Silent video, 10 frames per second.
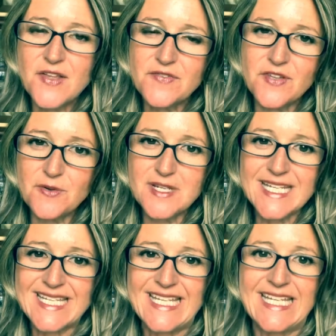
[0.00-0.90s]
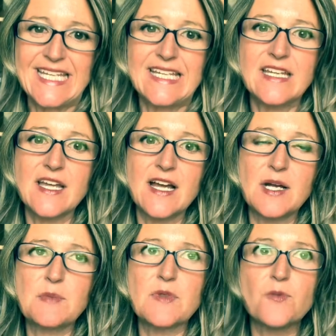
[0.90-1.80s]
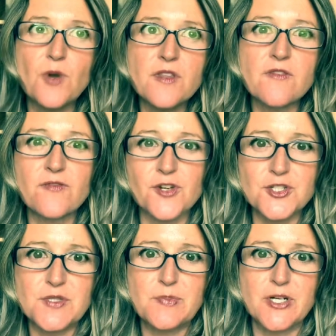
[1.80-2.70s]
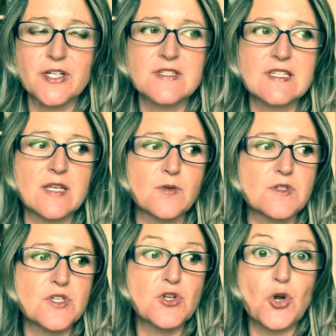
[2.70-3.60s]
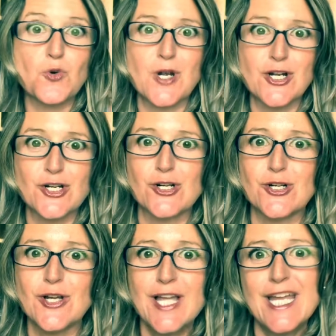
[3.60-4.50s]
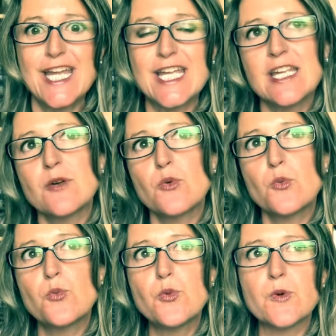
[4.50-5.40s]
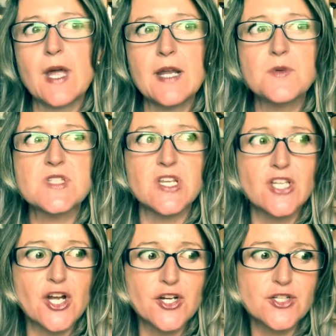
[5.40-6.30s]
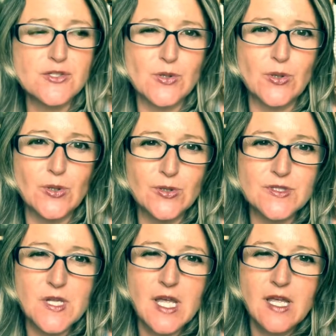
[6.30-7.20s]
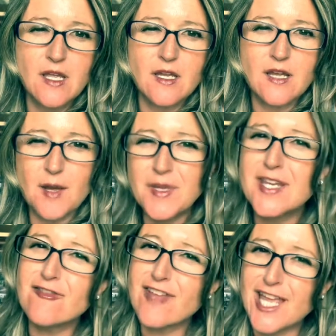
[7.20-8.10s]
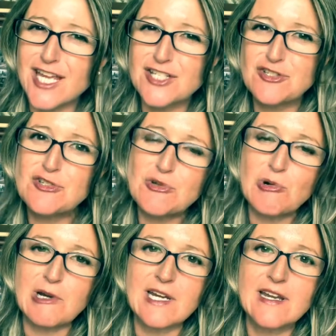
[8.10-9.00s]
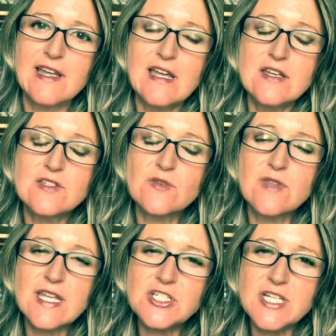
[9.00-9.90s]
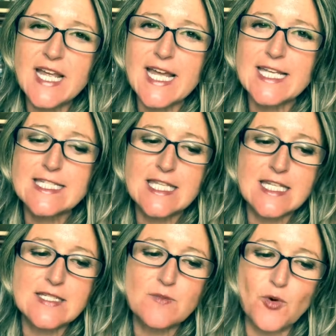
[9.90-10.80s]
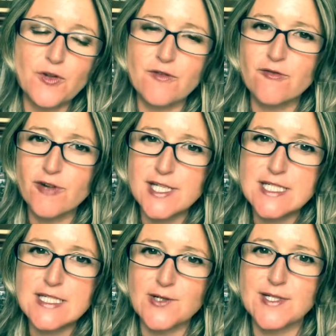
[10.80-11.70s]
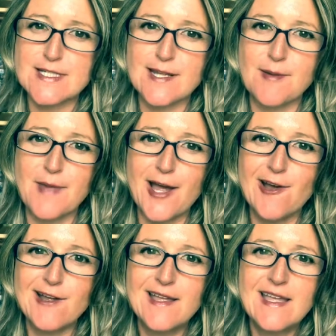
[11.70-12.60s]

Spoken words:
Fiona Keane, one of the first books, it was The Nowhere Girl, and it kind of was a young adult coming of age story. So then she has this More Than Friends series come out,